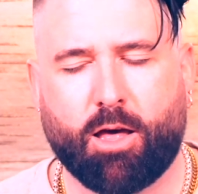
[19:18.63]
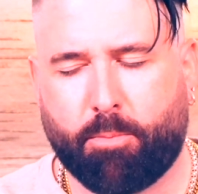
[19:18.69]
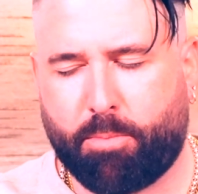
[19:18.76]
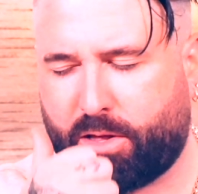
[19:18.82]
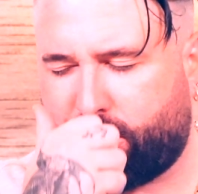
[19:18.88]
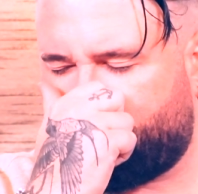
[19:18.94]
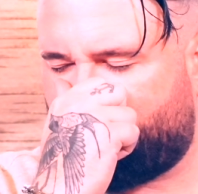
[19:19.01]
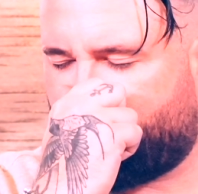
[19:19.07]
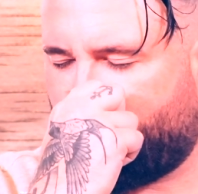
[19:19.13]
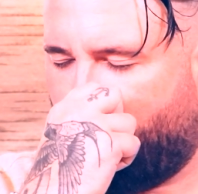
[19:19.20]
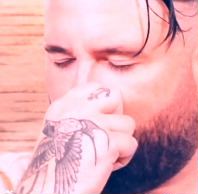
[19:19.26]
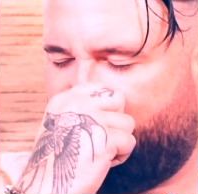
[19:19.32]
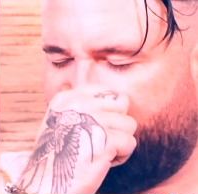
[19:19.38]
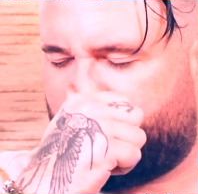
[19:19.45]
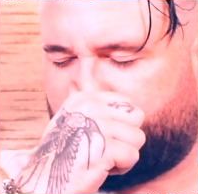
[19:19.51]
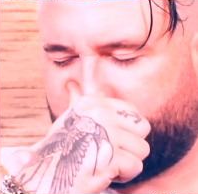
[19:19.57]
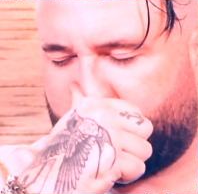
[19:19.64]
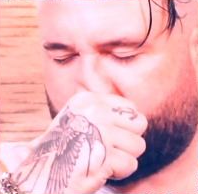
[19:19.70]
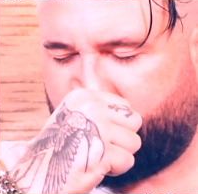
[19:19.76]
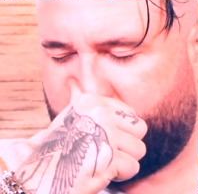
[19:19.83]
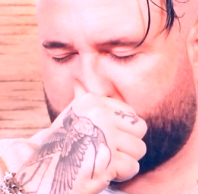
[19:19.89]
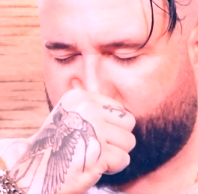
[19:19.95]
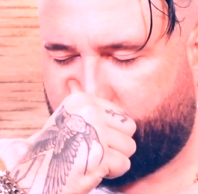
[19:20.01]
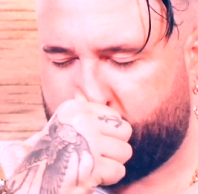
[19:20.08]
Because so much,
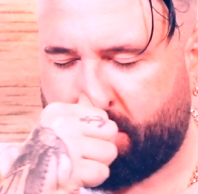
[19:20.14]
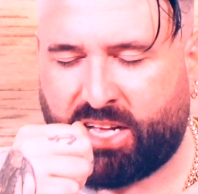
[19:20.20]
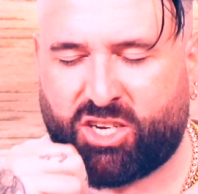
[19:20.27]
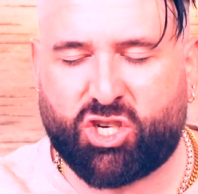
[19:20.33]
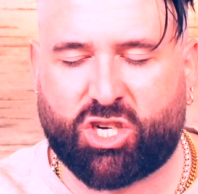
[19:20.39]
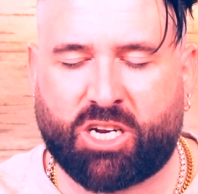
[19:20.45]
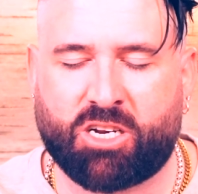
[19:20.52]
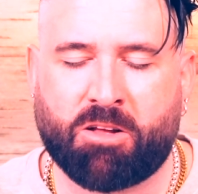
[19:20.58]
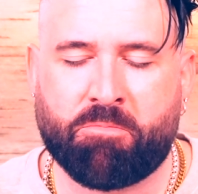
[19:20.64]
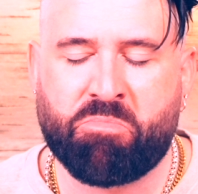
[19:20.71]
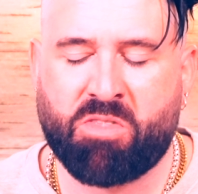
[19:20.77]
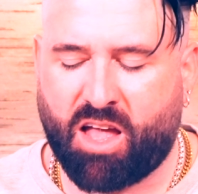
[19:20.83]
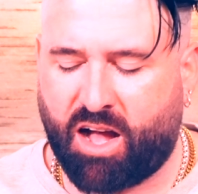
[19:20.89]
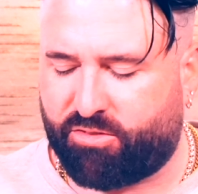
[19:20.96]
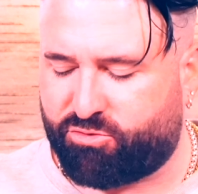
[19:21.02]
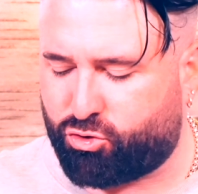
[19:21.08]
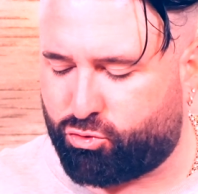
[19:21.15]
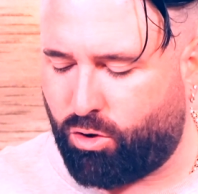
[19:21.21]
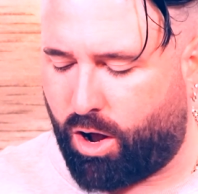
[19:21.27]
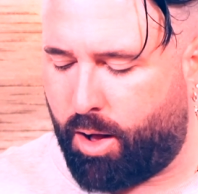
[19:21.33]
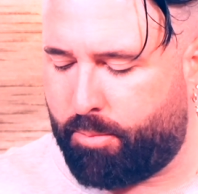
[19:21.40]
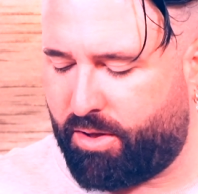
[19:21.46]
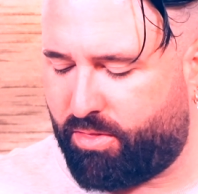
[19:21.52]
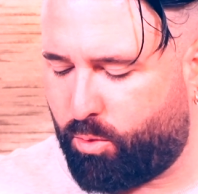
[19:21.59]
as I mentioned, of
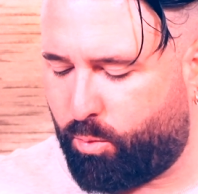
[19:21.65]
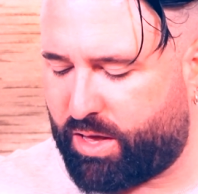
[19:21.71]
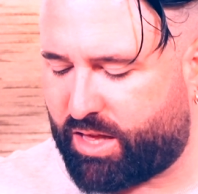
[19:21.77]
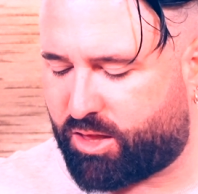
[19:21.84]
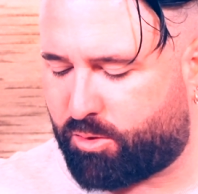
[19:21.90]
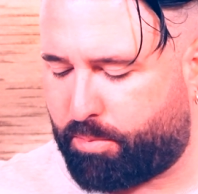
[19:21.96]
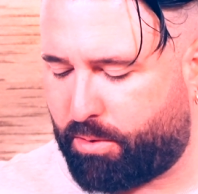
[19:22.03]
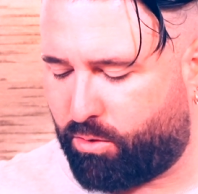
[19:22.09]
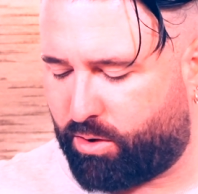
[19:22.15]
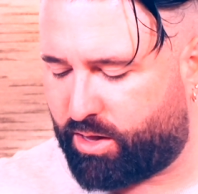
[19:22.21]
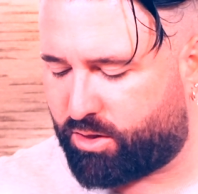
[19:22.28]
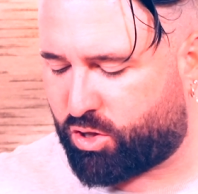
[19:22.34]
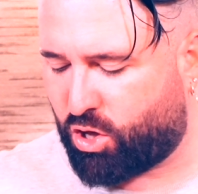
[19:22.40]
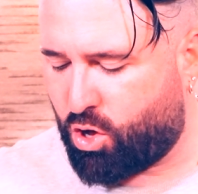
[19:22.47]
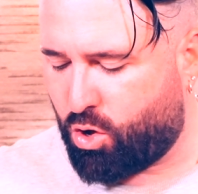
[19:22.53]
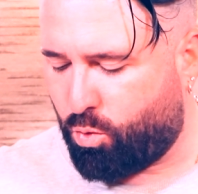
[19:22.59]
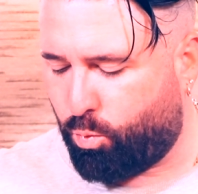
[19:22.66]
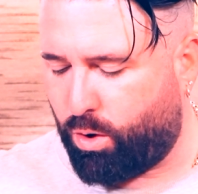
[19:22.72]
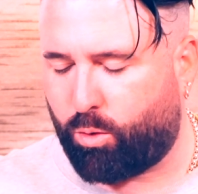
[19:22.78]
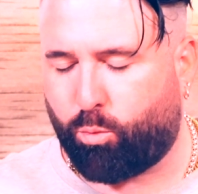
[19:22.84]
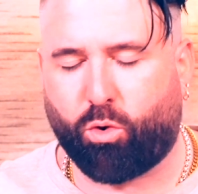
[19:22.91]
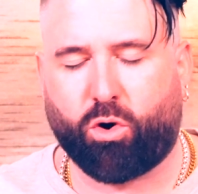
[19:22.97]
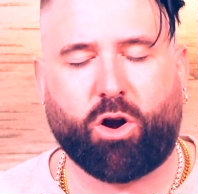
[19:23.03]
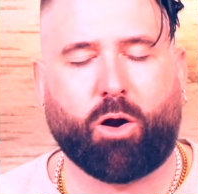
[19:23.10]
trauma that we experience
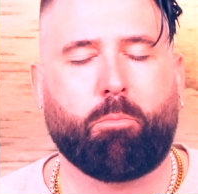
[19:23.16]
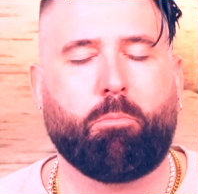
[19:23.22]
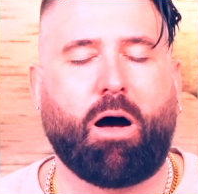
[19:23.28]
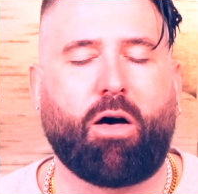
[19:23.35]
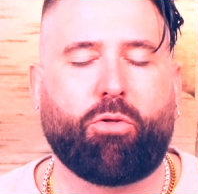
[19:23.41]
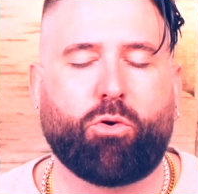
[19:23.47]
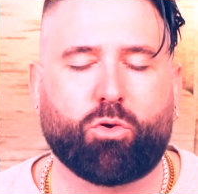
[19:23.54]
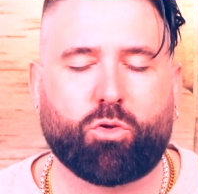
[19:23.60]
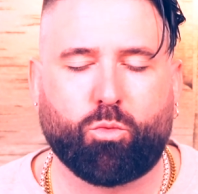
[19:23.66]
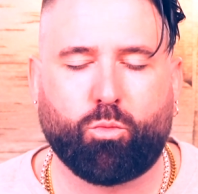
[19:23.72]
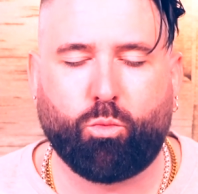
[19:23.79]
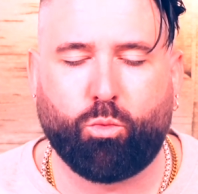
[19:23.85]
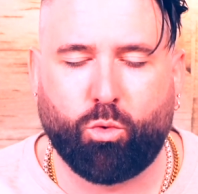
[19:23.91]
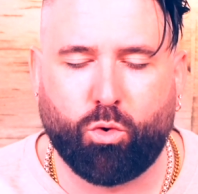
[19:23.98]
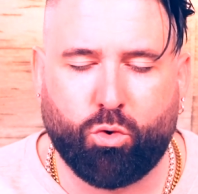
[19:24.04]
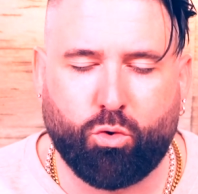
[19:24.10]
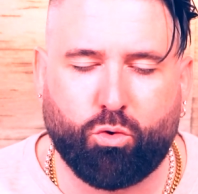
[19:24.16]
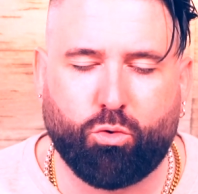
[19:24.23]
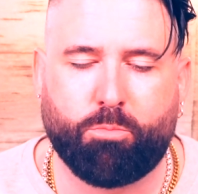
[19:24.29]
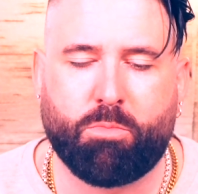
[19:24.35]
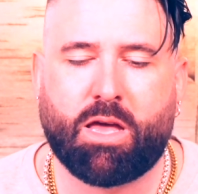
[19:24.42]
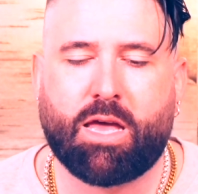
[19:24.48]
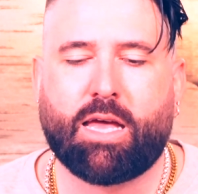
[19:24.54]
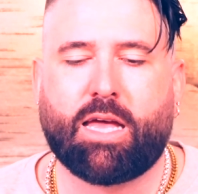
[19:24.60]
when we're in our mother's
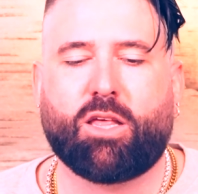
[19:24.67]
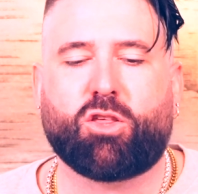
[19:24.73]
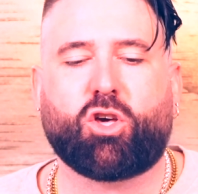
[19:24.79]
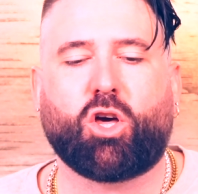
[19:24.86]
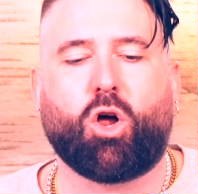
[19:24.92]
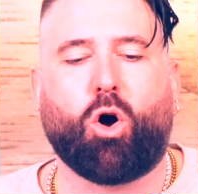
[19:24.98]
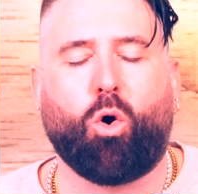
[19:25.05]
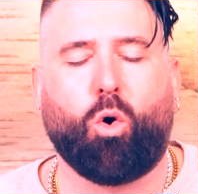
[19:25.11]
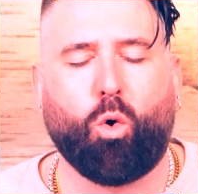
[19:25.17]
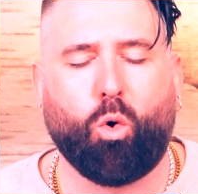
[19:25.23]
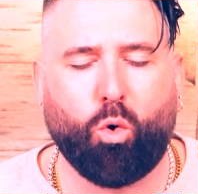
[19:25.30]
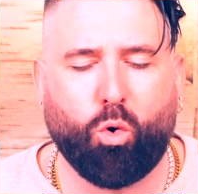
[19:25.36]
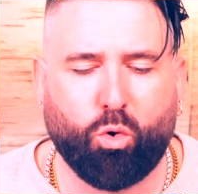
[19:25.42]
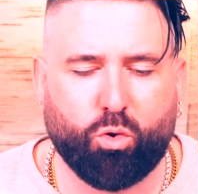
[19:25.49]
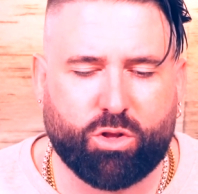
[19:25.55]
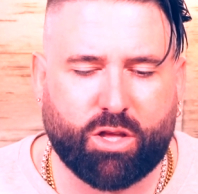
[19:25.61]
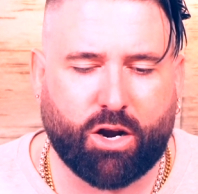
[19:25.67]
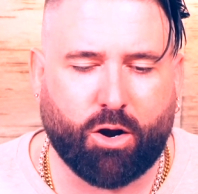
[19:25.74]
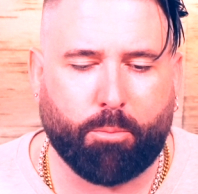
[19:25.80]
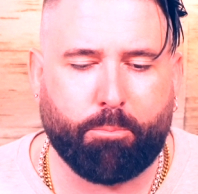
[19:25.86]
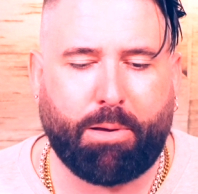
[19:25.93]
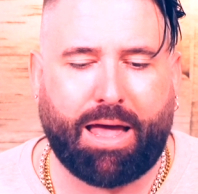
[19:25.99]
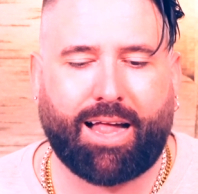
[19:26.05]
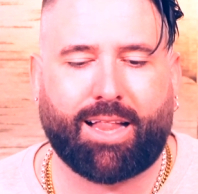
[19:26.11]
womb is going to hold in our
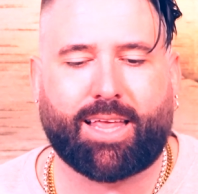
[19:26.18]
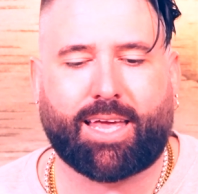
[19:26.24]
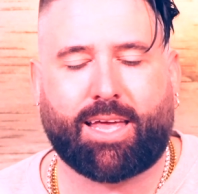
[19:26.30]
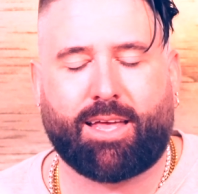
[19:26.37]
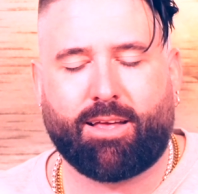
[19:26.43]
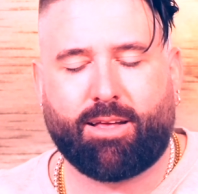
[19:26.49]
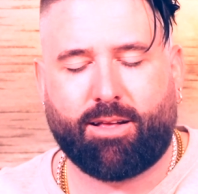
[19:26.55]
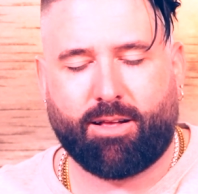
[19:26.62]
belly.